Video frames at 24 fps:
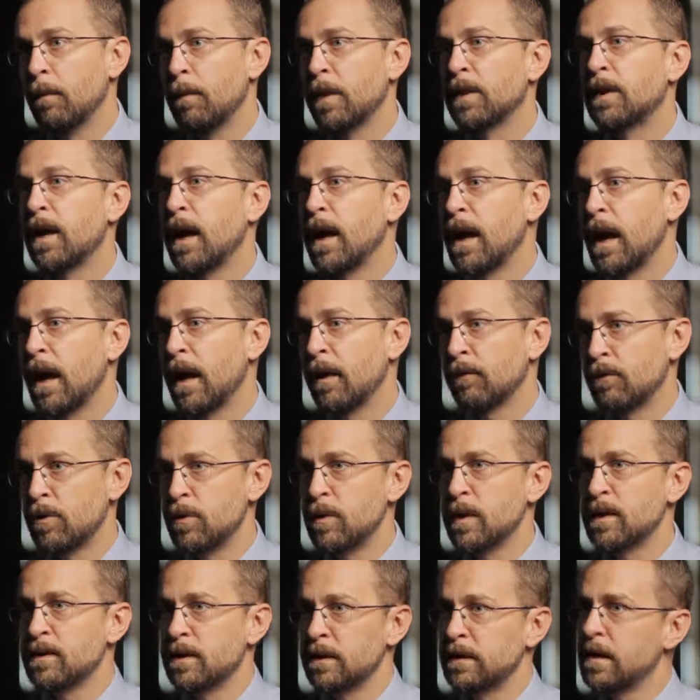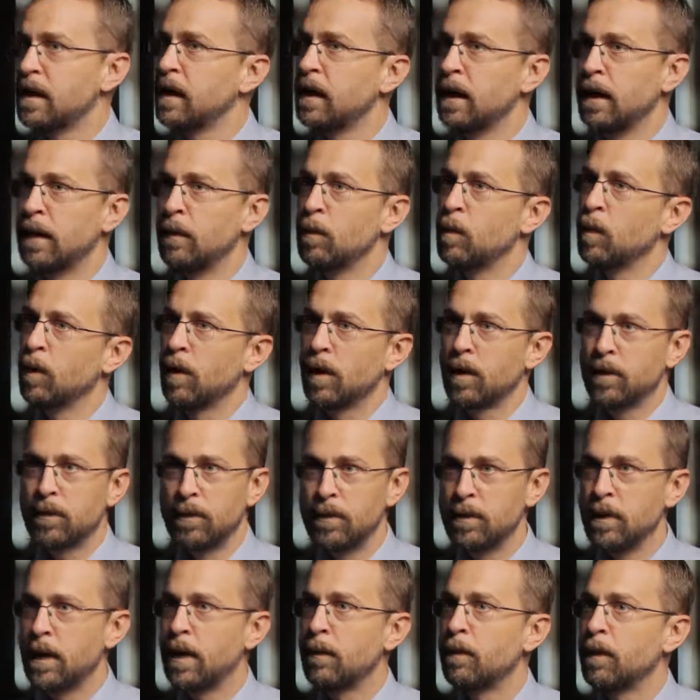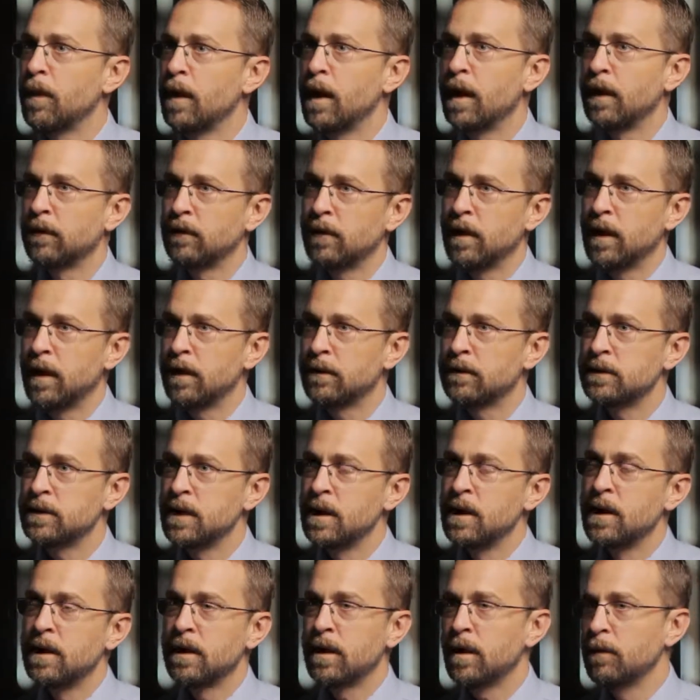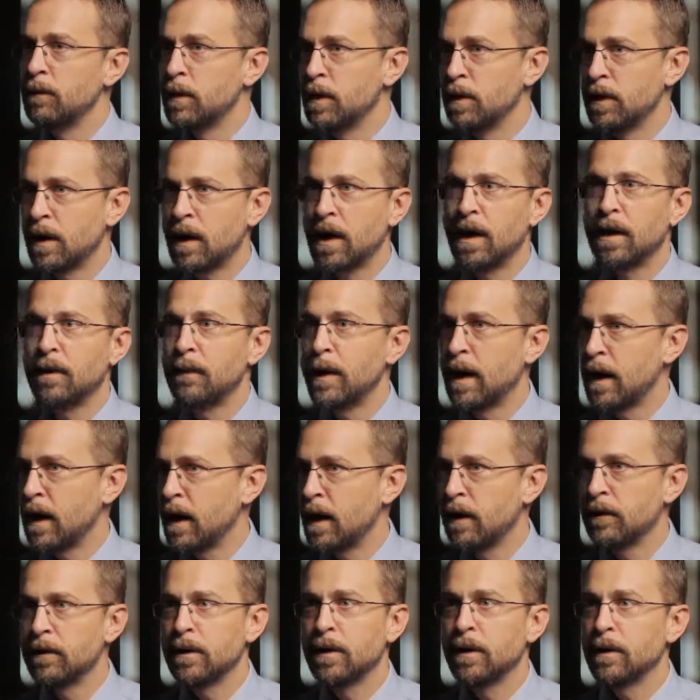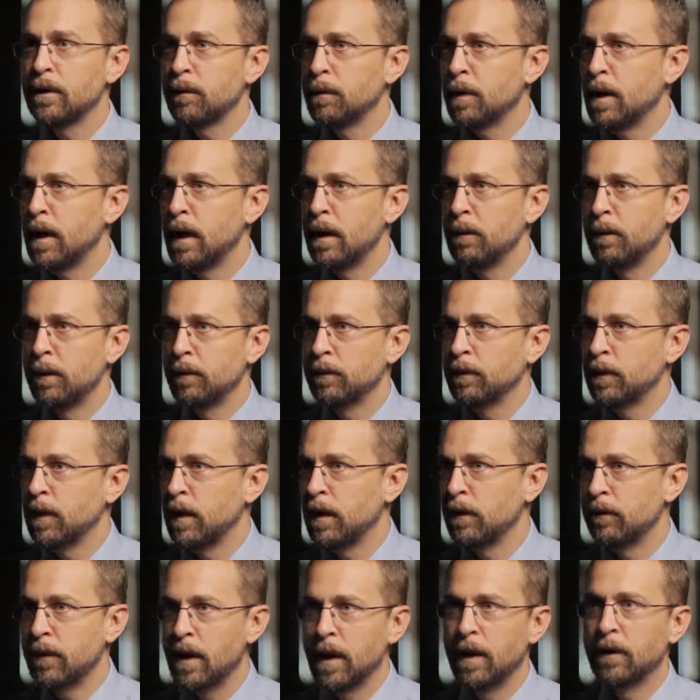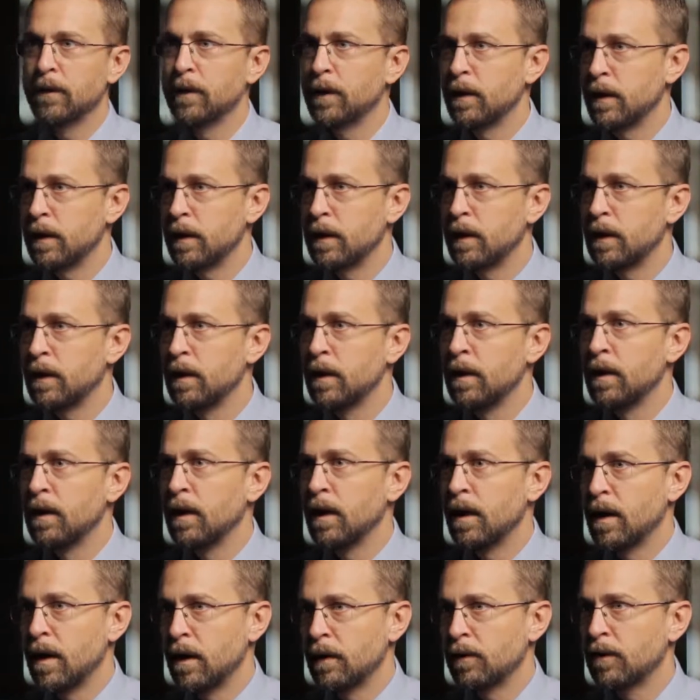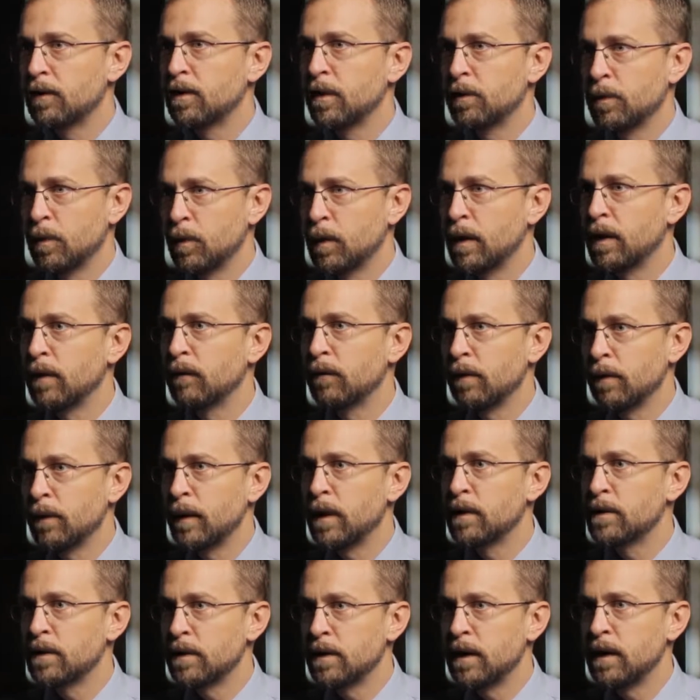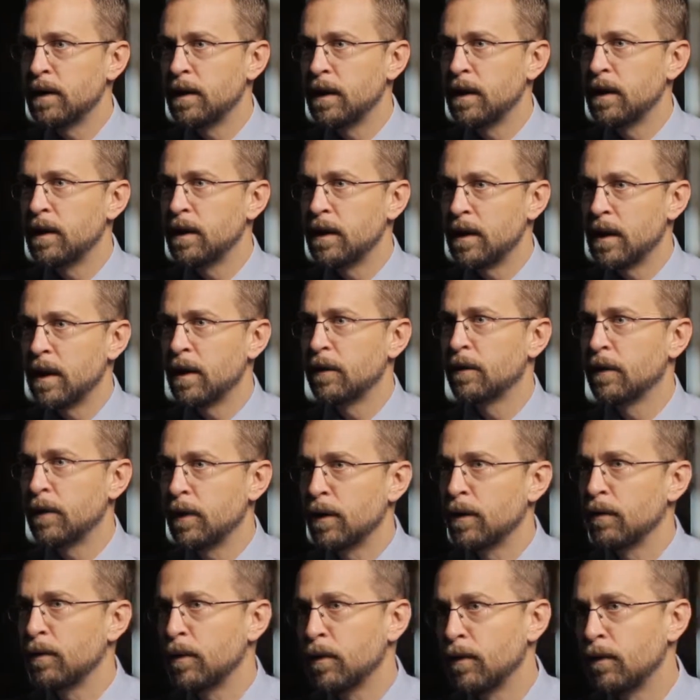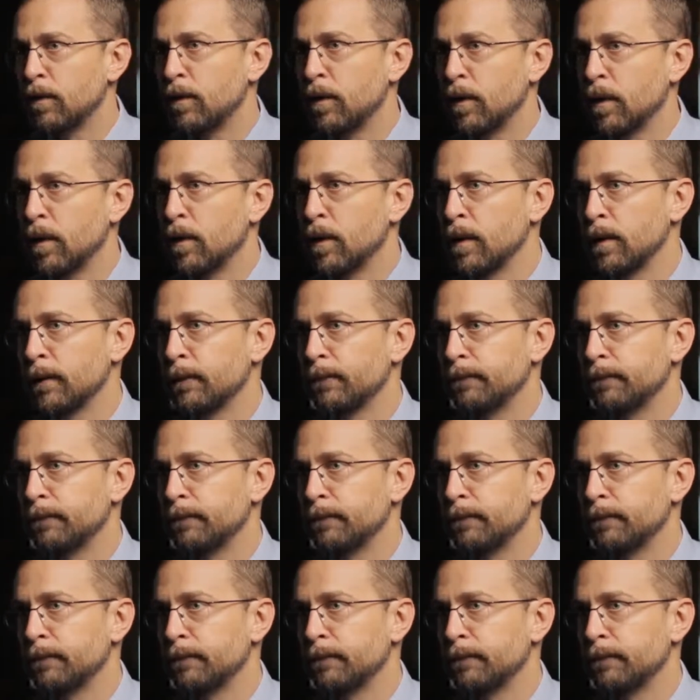But they have to, as a team, work through that process, communicate about how they're going to problem solve, how they're going to determine what information they need, and how they're going to move forward.